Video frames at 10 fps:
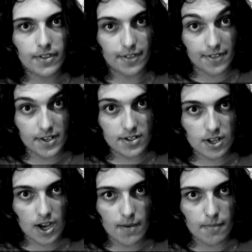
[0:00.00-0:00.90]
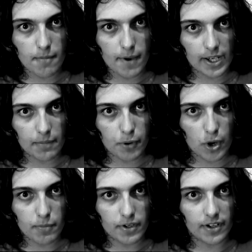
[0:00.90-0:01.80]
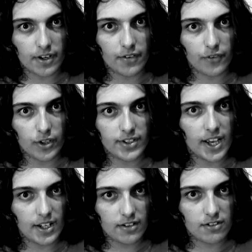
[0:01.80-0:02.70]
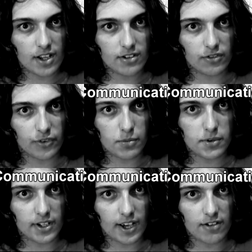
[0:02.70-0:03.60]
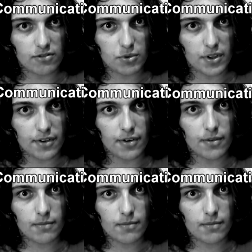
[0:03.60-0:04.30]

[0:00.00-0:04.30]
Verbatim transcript: This time, make it permanent and avoid any chance of communication with her.